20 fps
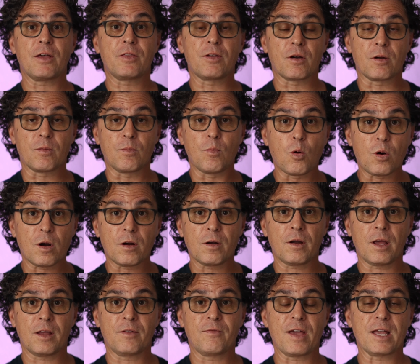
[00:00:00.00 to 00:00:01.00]
Now there are
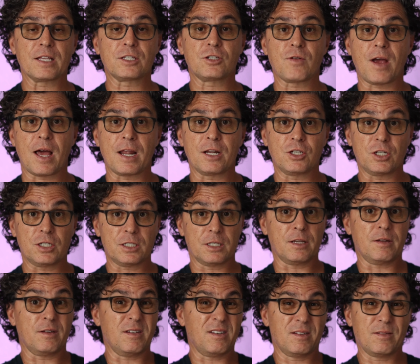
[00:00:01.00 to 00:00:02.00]
more advanced
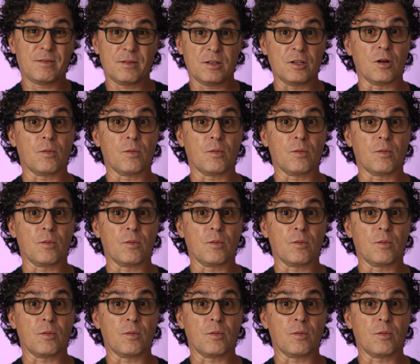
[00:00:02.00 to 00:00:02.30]
strategies than,